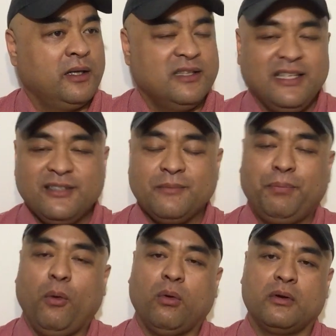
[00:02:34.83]
This is
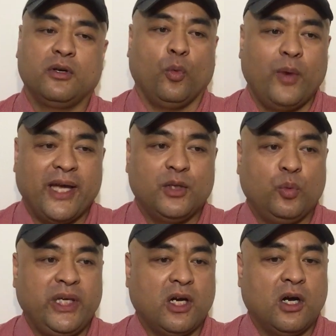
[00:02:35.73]
important when
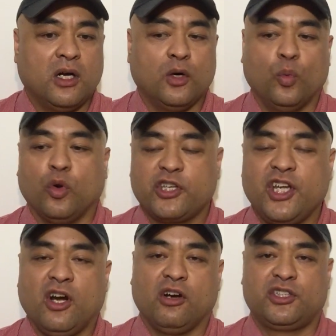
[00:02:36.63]
we are
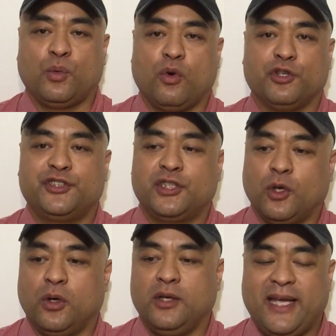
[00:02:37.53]
working hard towards a
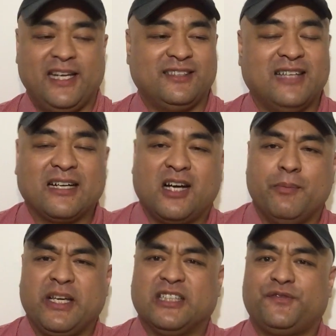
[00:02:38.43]
goal and it's not
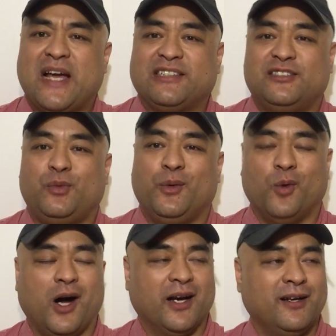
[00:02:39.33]
coming as fast as we
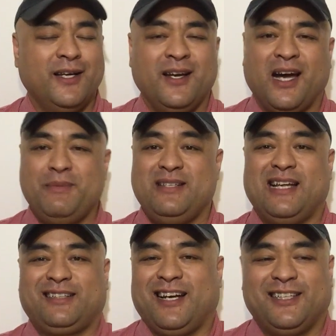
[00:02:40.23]
want. I mean,
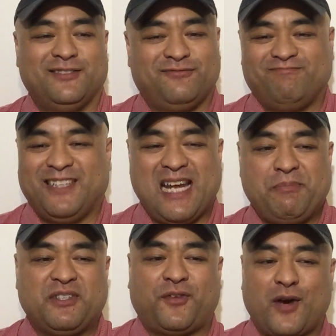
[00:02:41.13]
that kind of that
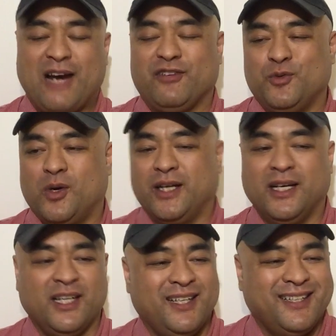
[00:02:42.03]
happens for everyone.
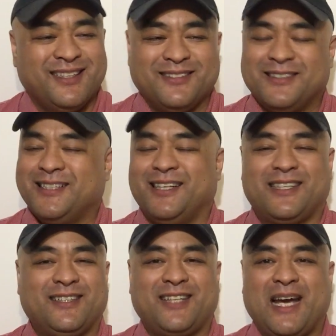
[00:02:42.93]
A
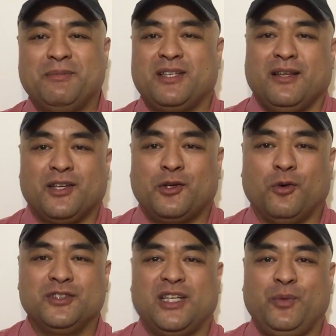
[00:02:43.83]
lot of times the
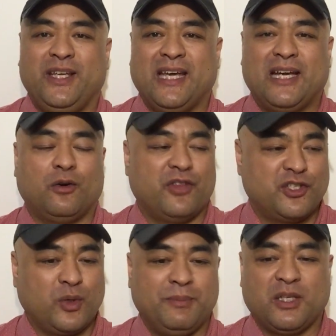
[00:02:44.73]
goals that we get or the
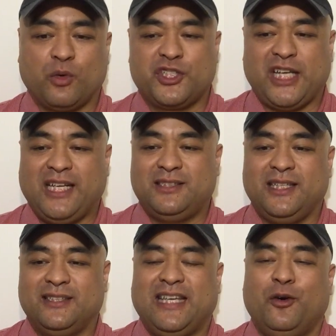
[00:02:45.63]
dreams that we're
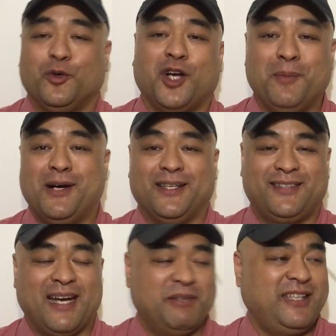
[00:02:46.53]
chasing, they don't come on
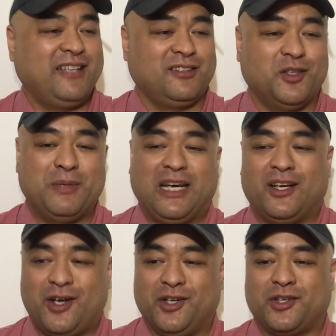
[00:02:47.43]
time. It takes a little bit
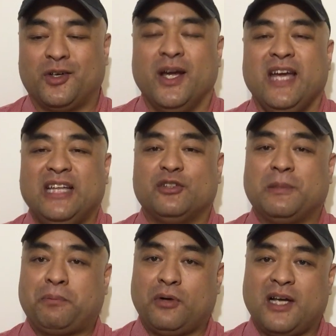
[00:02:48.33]
longer and there's a
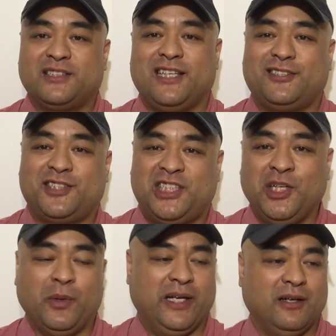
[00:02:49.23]
process
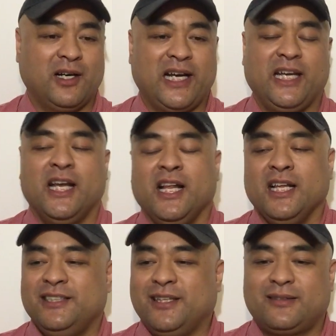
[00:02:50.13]
to it, all right?
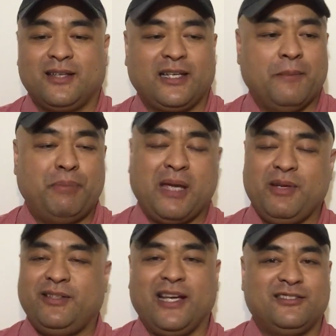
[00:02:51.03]
Just like a
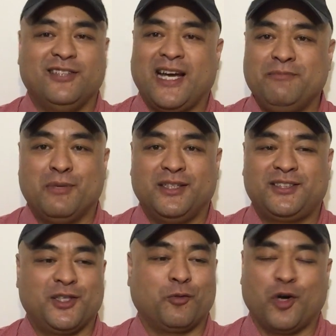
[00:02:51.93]
baby takes 9 months
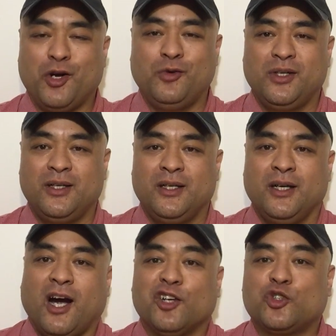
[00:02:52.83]
to grow,
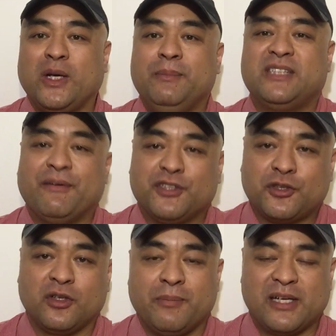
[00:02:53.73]
our dreams have a
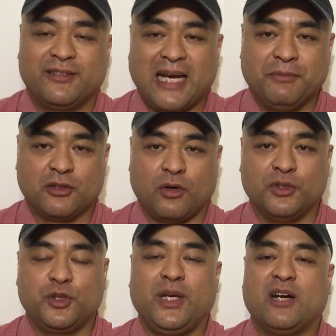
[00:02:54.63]
certain amount of time to grow.
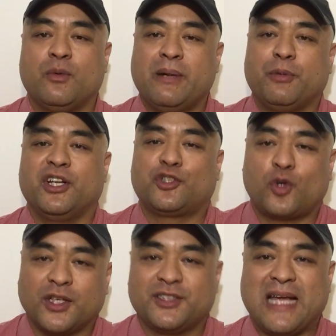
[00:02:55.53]
So you got to remember to
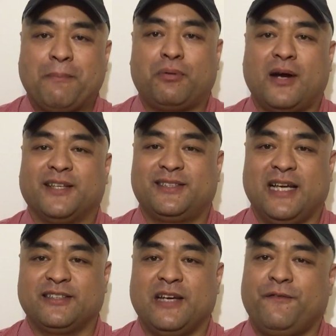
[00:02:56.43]
trust that
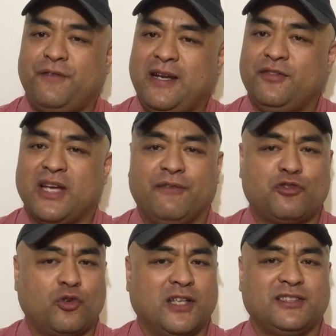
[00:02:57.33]
process. I have faith, I have
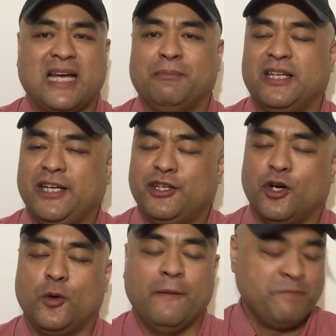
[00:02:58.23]
trust, I'm letting
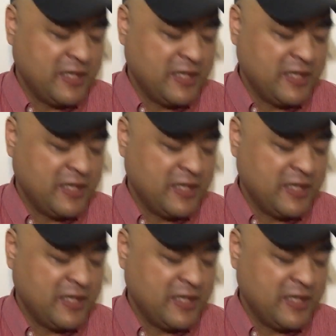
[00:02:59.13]
go.